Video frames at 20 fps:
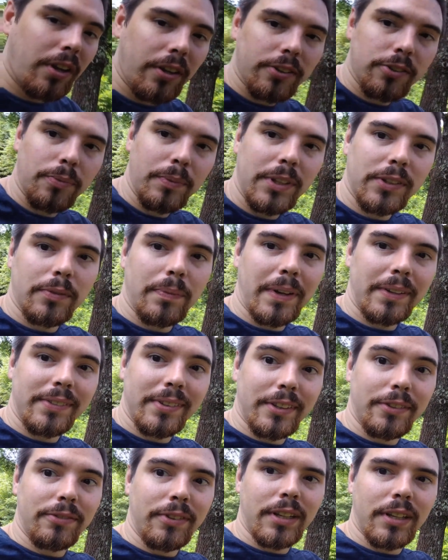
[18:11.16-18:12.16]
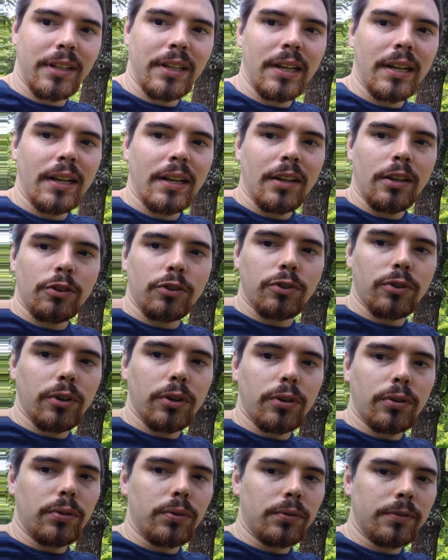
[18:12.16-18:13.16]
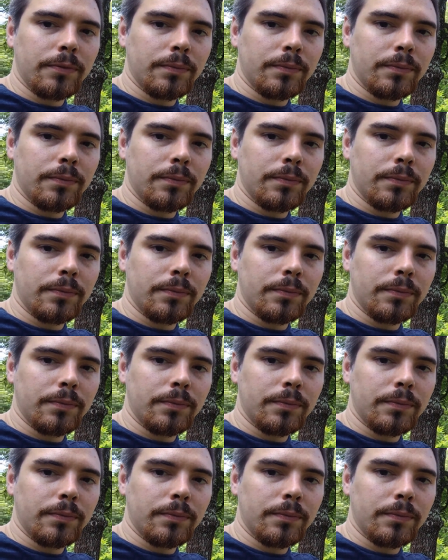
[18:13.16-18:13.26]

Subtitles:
as me, it's about 6 feet. So